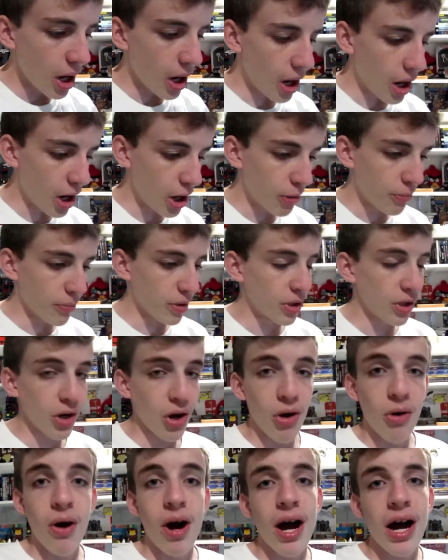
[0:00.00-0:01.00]
But
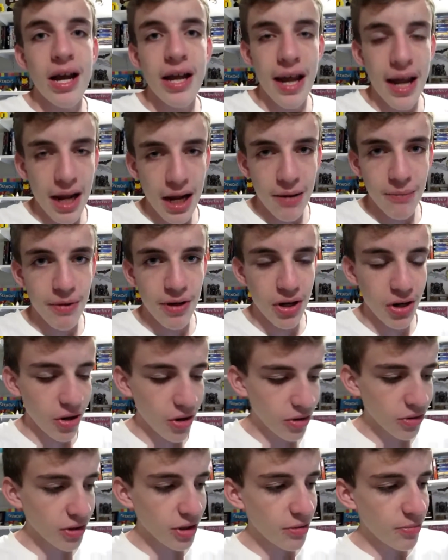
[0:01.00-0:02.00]
no, I am
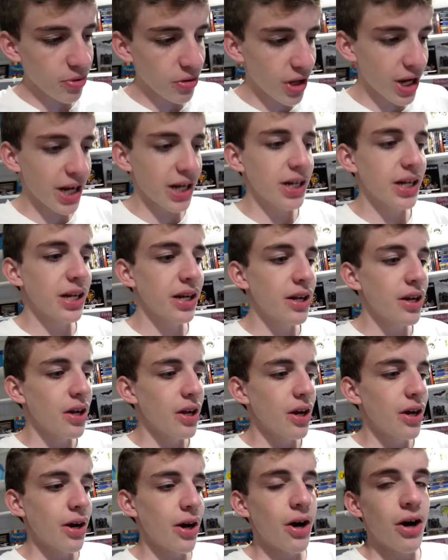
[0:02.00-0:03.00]
currently planning
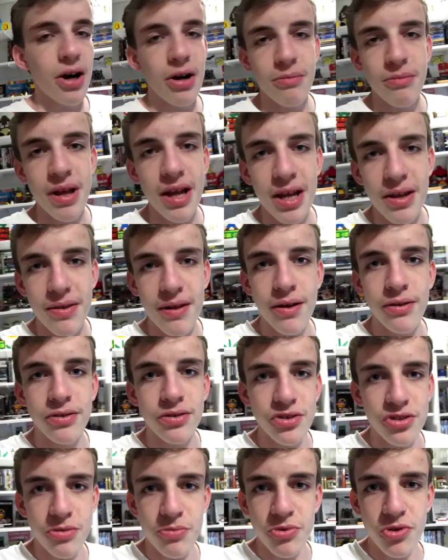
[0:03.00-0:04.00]
a
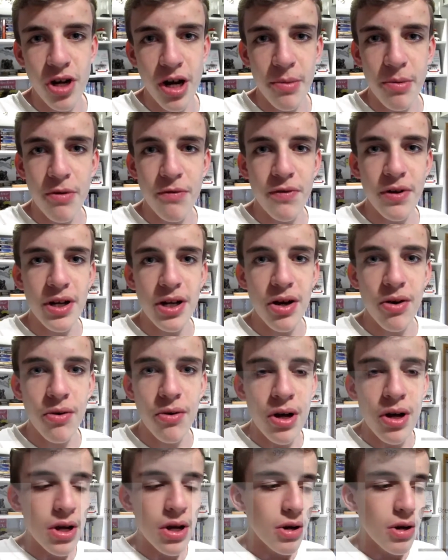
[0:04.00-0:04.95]
1,000 subscriber video.